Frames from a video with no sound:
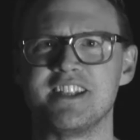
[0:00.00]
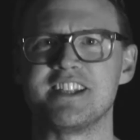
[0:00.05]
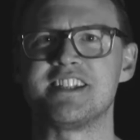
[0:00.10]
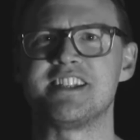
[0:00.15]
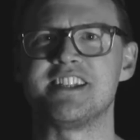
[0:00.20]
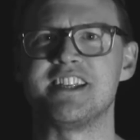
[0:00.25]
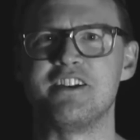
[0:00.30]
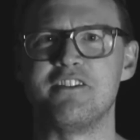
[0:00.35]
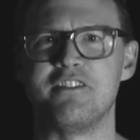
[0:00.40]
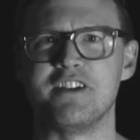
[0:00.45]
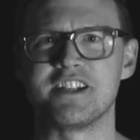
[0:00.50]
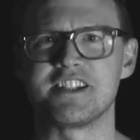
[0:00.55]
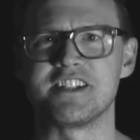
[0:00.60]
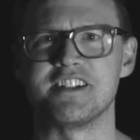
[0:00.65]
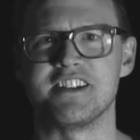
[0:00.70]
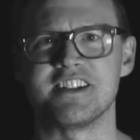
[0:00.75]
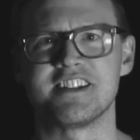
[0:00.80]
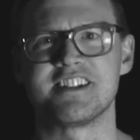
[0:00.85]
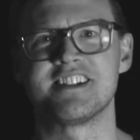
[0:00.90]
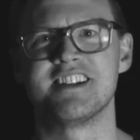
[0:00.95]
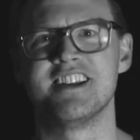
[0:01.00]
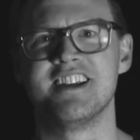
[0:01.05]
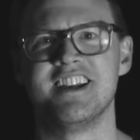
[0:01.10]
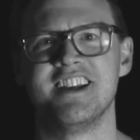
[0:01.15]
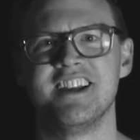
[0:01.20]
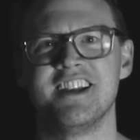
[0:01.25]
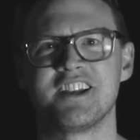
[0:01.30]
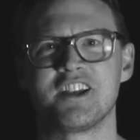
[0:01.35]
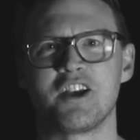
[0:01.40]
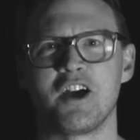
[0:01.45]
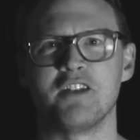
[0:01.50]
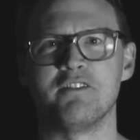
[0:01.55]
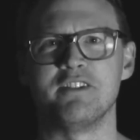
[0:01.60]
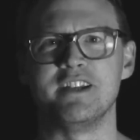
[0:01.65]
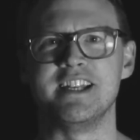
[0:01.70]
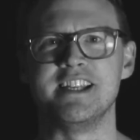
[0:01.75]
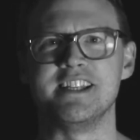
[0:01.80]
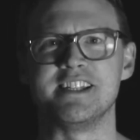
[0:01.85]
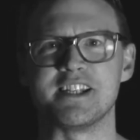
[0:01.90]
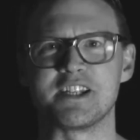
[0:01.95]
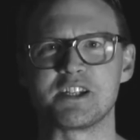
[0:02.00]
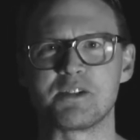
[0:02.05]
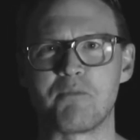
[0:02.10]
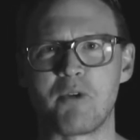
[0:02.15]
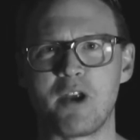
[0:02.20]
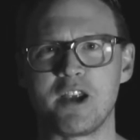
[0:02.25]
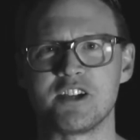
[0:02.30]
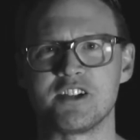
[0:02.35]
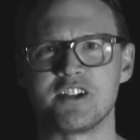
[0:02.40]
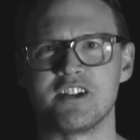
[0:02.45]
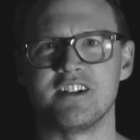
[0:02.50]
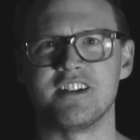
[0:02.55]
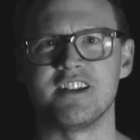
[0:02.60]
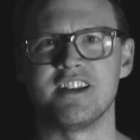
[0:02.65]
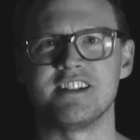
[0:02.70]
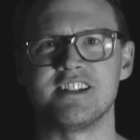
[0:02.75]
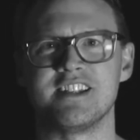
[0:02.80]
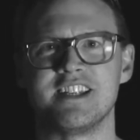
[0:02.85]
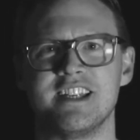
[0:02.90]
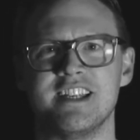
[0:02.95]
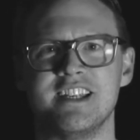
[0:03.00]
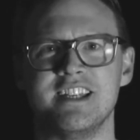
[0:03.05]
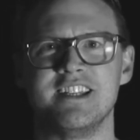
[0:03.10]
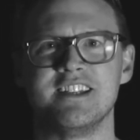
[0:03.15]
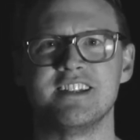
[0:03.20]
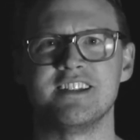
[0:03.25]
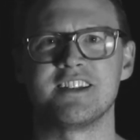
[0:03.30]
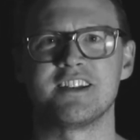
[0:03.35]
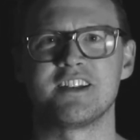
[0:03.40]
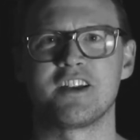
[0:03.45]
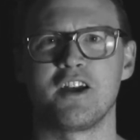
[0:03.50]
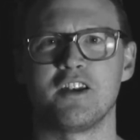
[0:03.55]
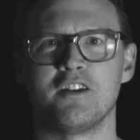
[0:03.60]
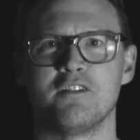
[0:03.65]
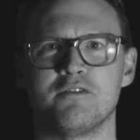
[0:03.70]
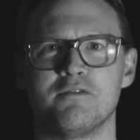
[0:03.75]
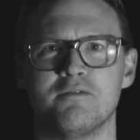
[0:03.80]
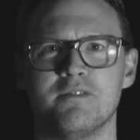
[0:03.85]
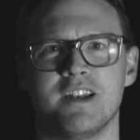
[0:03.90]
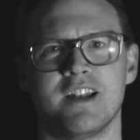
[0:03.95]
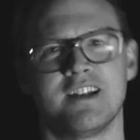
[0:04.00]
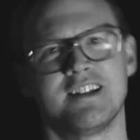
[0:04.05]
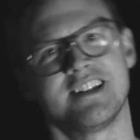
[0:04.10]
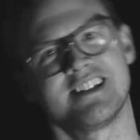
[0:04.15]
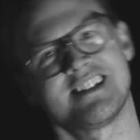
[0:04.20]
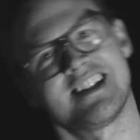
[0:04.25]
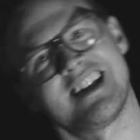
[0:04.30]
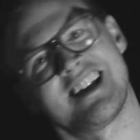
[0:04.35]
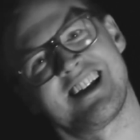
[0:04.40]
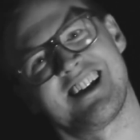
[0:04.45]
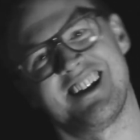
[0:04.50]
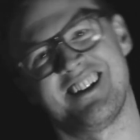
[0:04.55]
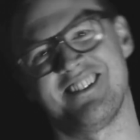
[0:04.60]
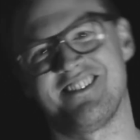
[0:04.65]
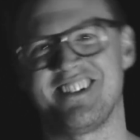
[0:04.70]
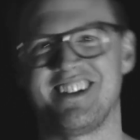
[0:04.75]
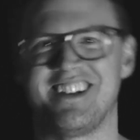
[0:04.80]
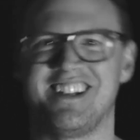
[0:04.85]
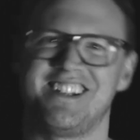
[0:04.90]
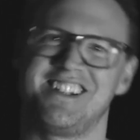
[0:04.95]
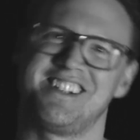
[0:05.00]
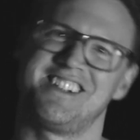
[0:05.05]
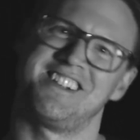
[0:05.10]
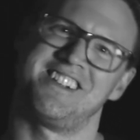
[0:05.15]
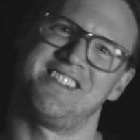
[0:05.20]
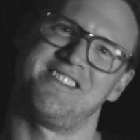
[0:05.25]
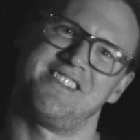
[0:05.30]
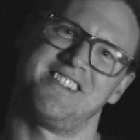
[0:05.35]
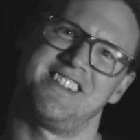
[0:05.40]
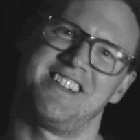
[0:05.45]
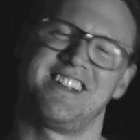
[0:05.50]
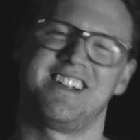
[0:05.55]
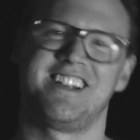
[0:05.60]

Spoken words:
and this seriousness kind of in his expression as he kind of, you know, does that kind of